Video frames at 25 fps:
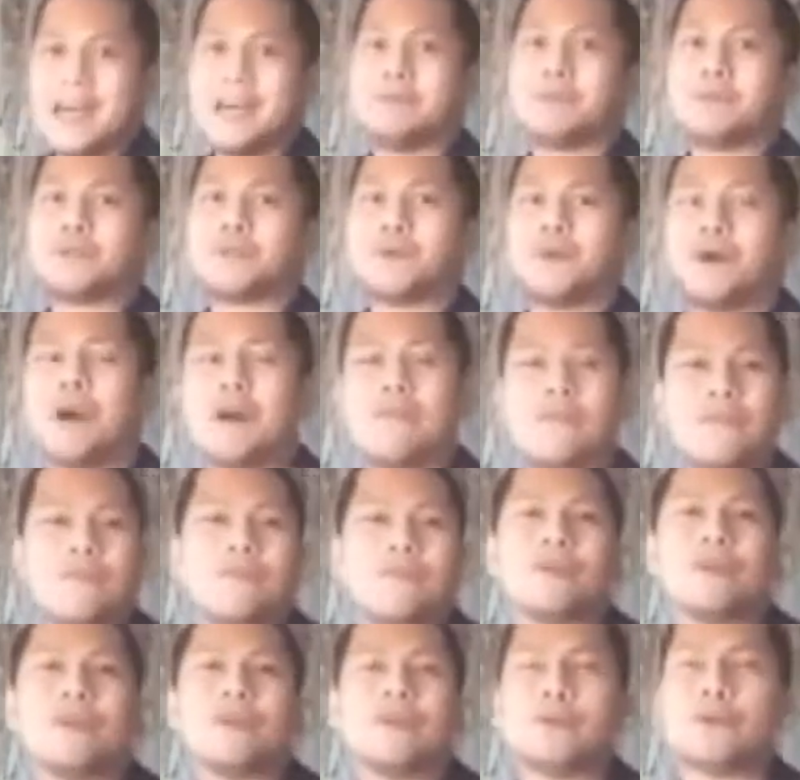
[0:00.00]
I'm so
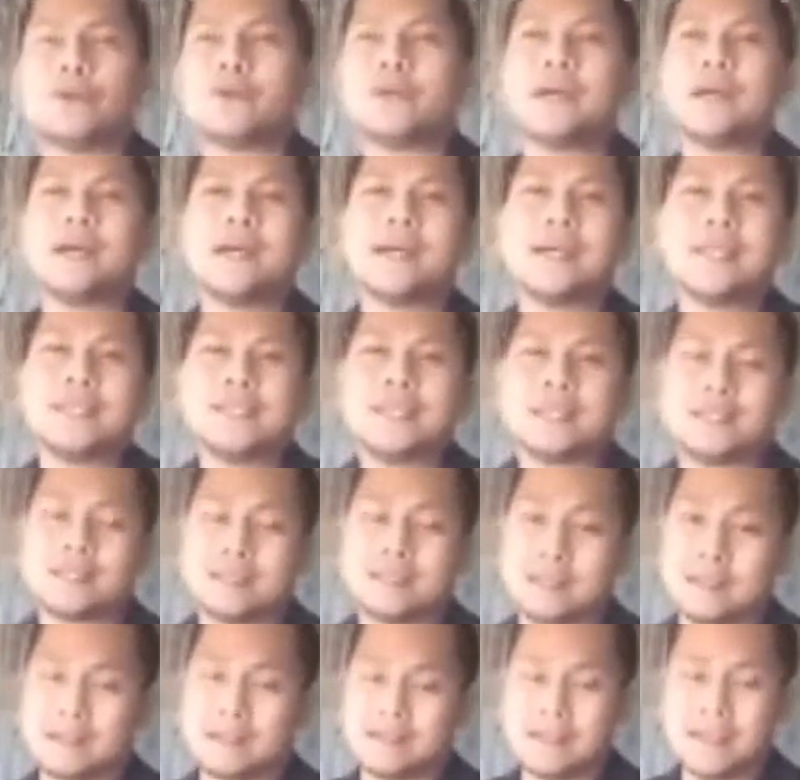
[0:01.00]
happy for you
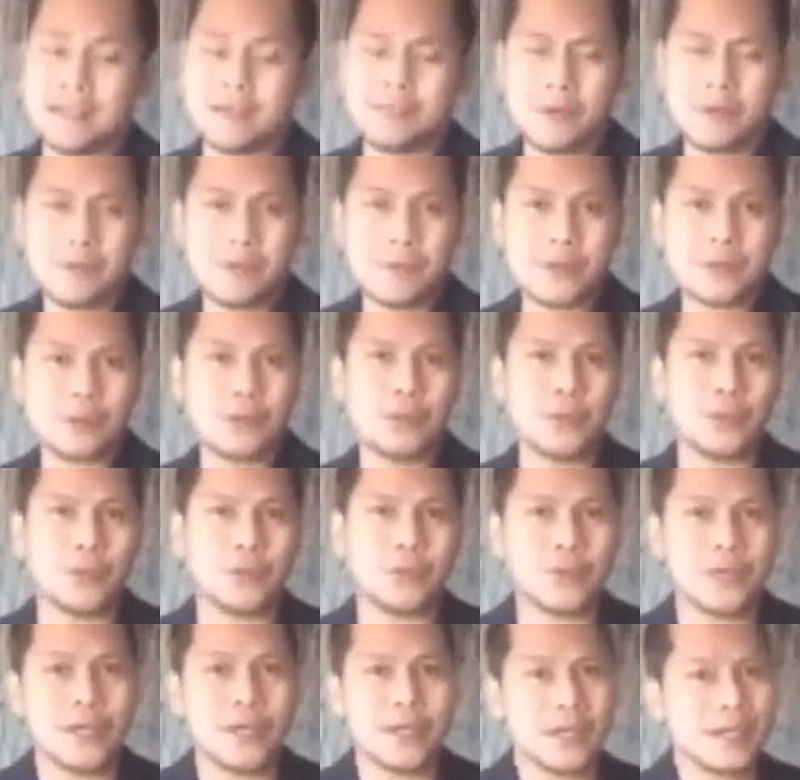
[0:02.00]
guys. Keep up the
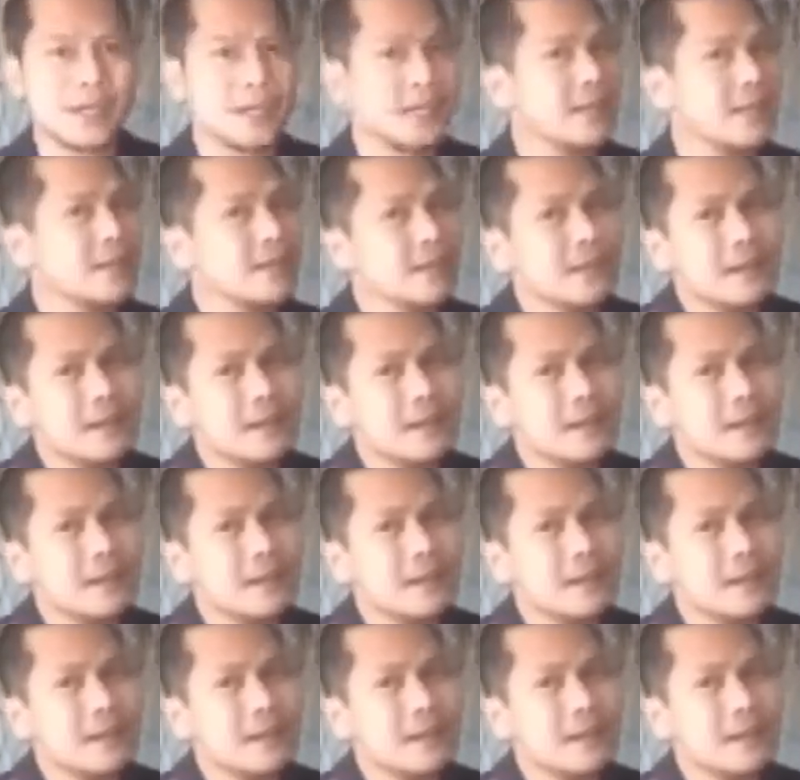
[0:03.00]
good work.